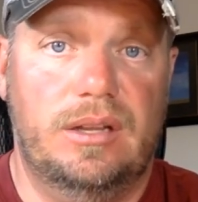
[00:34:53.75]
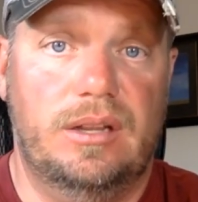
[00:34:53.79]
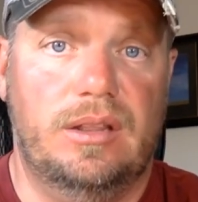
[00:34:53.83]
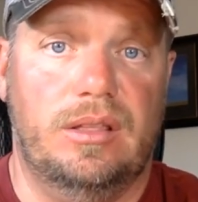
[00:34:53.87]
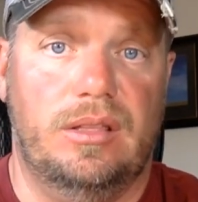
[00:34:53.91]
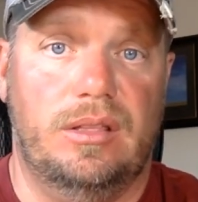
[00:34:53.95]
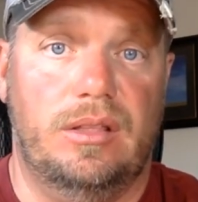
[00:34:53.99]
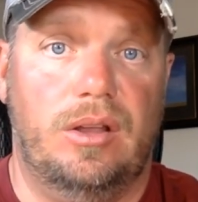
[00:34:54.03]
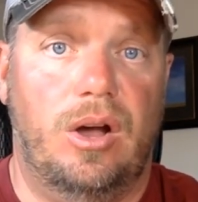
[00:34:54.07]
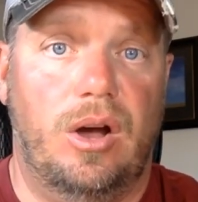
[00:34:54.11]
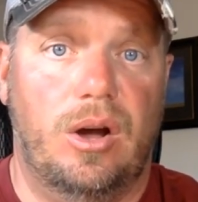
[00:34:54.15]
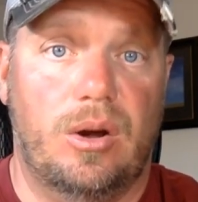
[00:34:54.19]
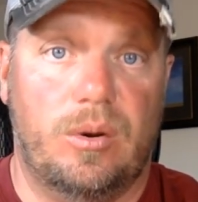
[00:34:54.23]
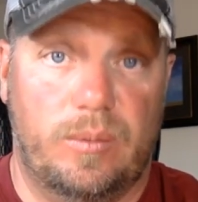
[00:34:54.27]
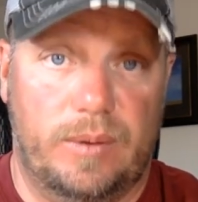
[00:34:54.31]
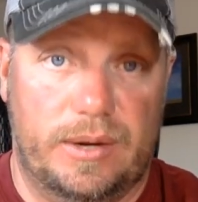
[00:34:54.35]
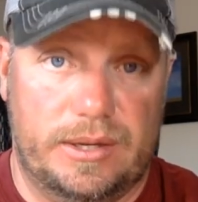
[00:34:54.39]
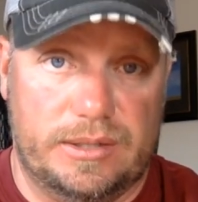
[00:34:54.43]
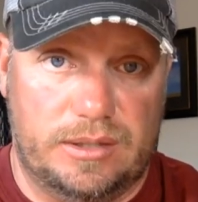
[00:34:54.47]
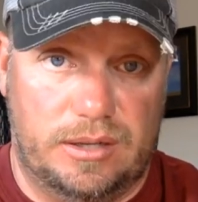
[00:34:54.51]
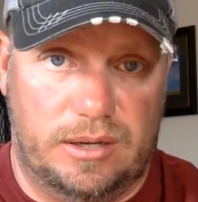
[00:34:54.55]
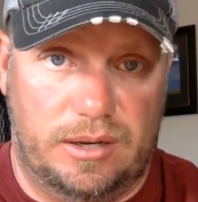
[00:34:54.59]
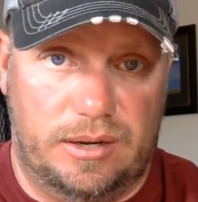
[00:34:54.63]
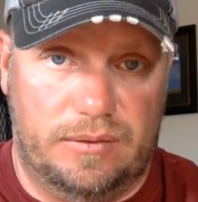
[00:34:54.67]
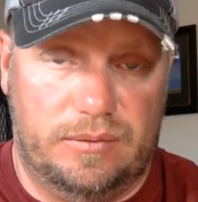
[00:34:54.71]
Long
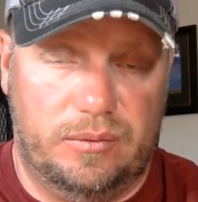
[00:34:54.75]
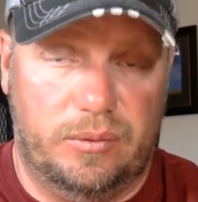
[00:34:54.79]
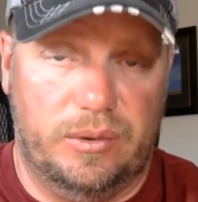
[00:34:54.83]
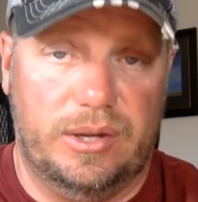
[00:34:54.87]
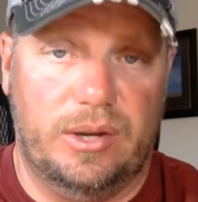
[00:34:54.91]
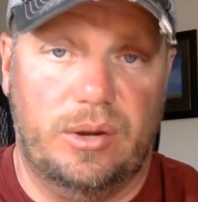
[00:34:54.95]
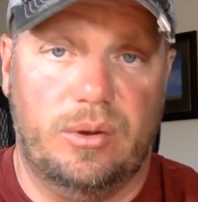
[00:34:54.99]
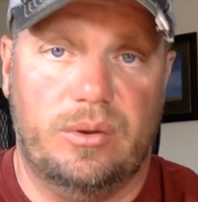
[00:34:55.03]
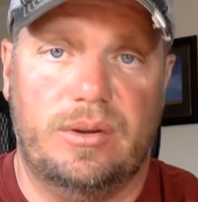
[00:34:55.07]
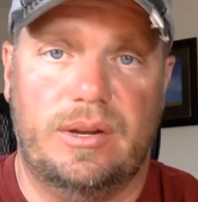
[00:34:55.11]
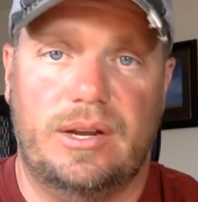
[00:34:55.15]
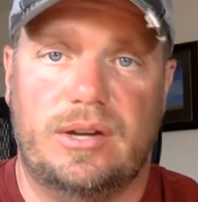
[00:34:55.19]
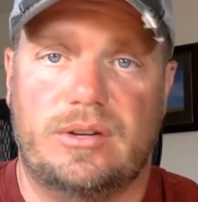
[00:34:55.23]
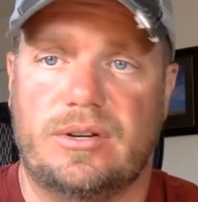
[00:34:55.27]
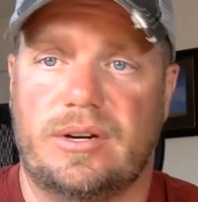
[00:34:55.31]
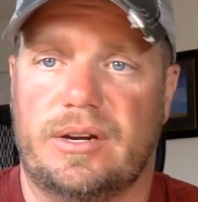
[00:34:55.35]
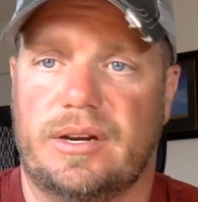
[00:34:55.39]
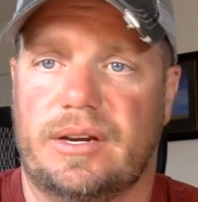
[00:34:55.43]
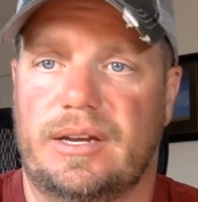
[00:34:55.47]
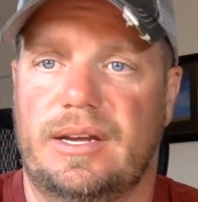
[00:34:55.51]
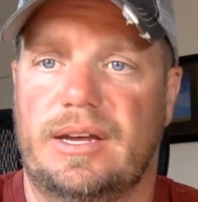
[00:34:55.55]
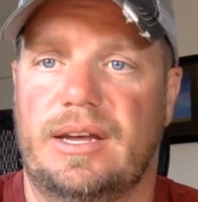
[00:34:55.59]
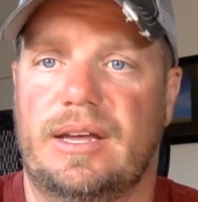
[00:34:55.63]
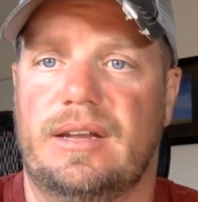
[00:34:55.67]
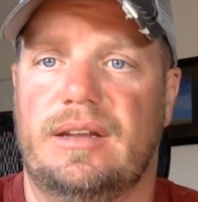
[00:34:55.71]
ways off. When they go through that truck
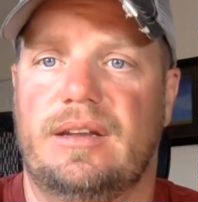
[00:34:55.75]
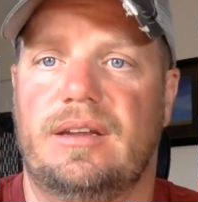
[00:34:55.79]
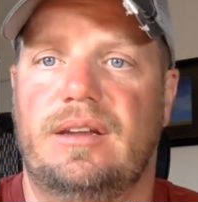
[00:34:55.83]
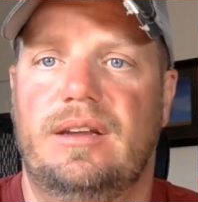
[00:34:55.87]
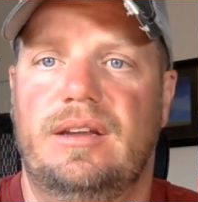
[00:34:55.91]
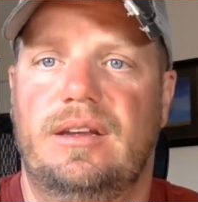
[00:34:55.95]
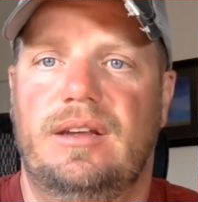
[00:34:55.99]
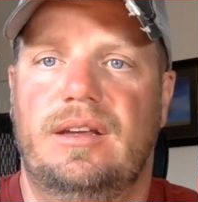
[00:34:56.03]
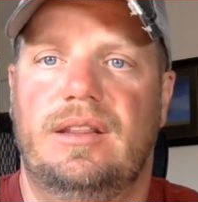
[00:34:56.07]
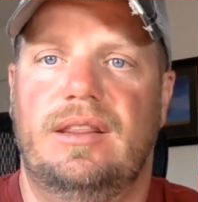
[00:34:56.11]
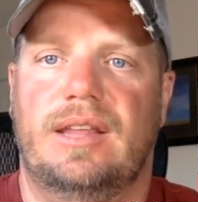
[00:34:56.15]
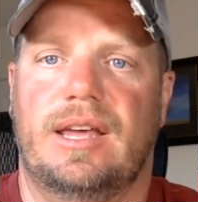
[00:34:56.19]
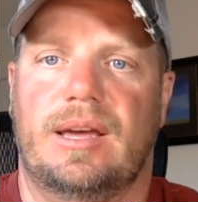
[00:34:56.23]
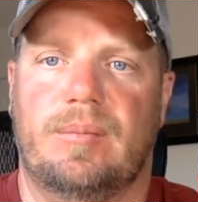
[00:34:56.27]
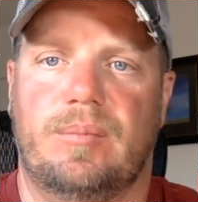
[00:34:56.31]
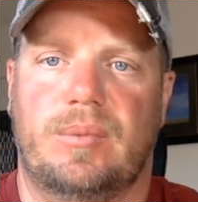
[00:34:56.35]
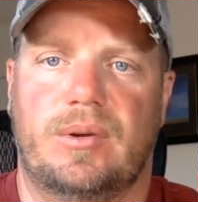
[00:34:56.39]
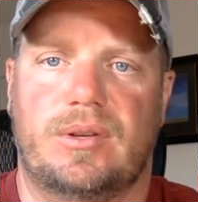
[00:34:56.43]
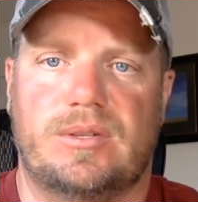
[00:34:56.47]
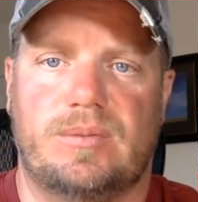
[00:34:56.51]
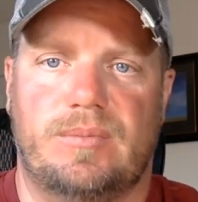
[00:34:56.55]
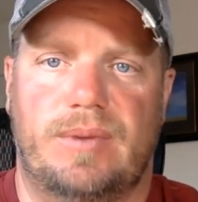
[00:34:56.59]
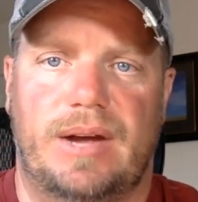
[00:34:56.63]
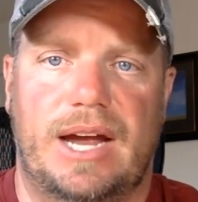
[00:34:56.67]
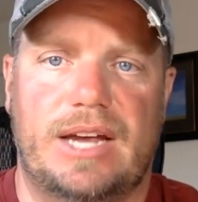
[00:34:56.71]
again, they can
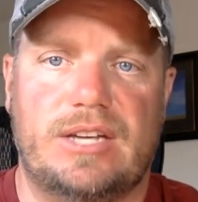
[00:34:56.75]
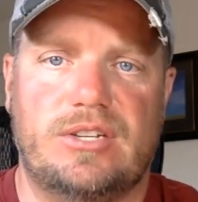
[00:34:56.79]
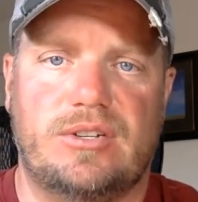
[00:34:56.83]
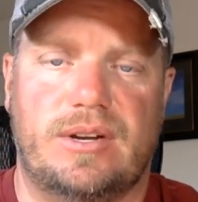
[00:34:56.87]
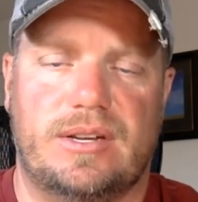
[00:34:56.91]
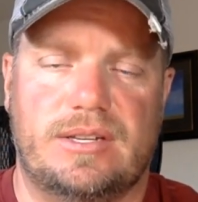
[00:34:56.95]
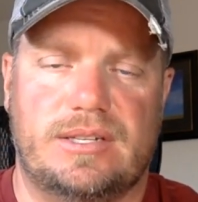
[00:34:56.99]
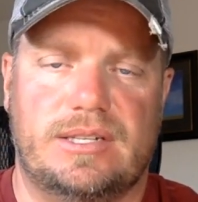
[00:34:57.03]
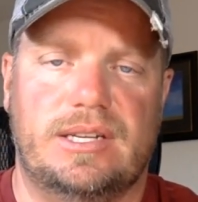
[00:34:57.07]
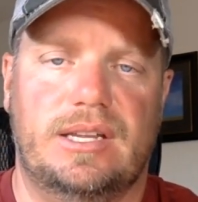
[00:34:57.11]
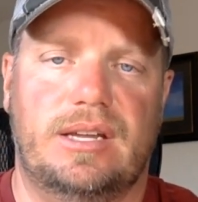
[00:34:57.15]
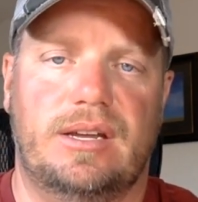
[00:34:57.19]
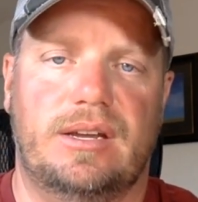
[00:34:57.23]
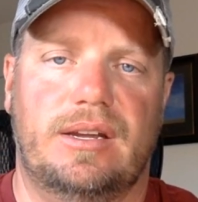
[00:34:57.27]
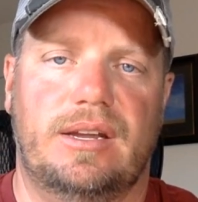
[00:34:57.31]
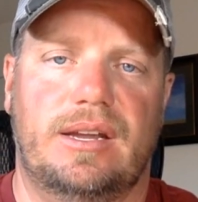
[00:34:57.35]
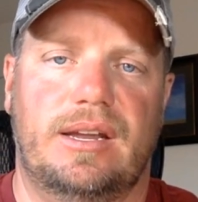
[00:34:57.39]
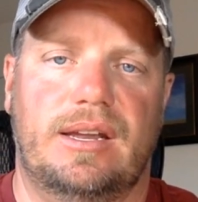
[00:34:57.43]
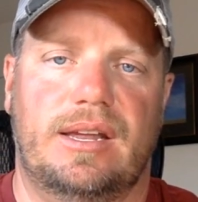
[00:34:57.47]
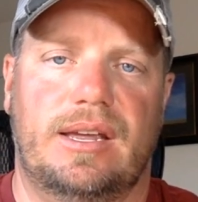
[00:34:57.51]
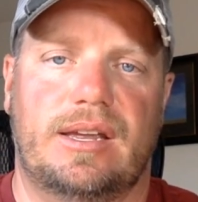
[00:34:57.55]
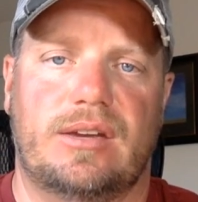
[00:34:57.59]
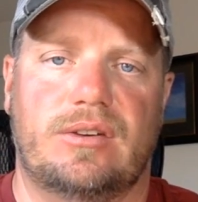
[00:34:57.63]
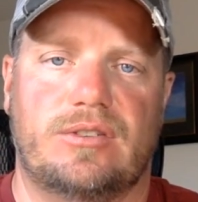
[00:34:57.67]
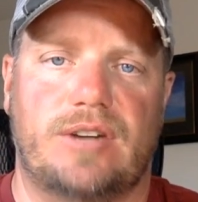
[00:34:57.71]
put some high-strain steel on it
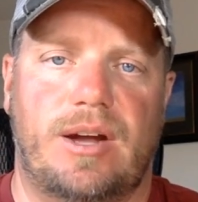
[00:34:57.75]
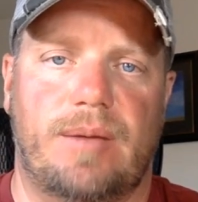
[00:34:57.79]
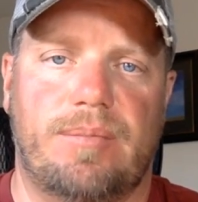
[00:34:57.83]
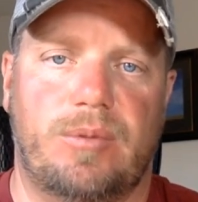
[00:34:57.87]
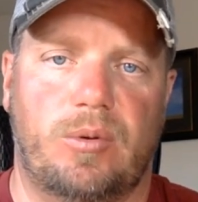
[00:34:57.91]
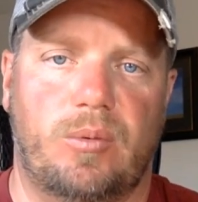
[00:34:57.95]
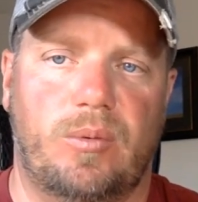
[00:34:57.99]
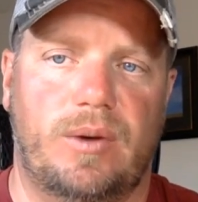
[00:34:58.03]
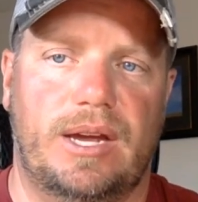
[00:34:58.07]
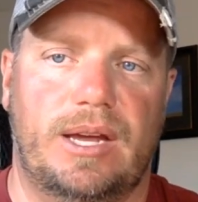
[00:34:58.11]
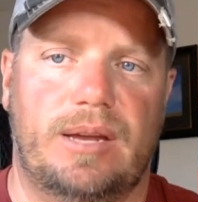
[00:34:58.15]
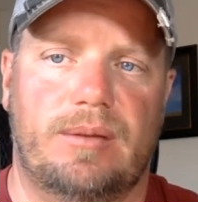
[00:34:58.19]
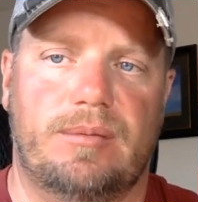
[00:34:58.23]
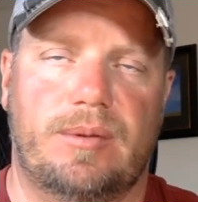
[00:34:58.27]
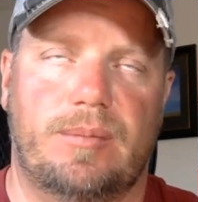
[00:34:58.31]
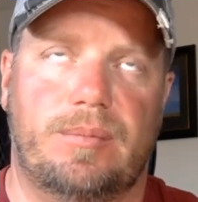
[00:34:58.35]
and they can drop the weight.